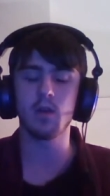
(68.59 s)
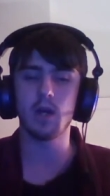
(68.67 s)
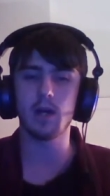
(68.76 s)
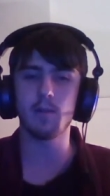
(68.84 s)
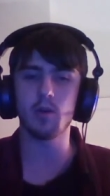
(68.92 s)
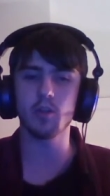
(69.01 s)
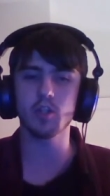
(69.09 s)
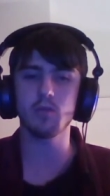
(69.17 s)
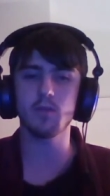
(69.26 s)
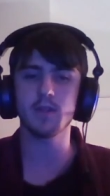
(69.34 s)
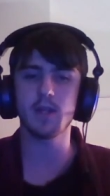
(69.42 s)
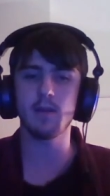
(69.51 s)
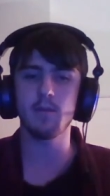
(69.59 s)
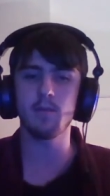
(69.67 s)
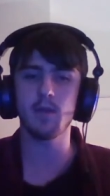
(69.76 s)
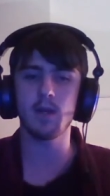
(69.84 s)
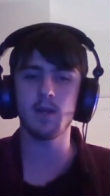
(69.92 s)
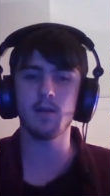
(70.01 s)
I'm not sure what time
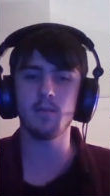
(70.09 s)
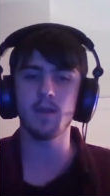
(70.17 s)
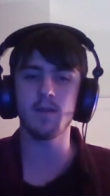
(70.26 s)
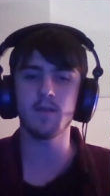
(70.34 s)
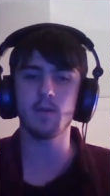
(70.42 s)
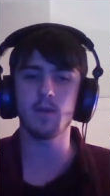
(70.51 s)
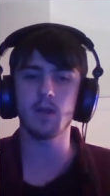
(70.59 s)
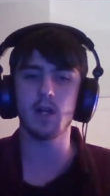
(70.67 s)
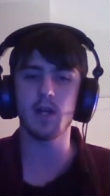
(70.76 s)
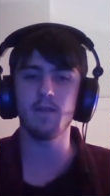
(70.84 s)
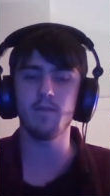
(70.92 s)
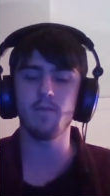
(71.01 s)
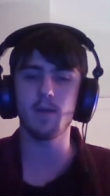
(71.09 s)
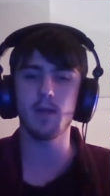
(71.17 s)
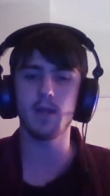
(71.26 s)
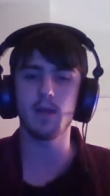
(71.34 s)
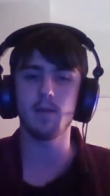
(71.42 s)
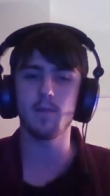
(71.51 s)
um, it's going live,
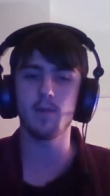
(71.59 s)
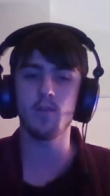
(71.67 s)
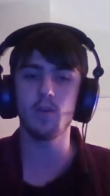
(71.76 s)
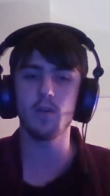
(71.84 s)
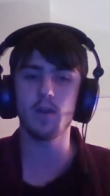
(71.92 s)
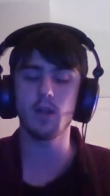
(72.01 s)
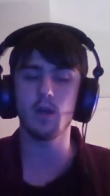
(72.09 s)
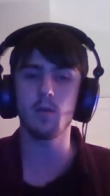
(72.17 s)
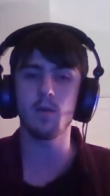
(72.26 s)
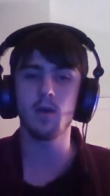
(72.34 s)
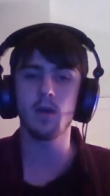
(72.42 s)
but soon as I know,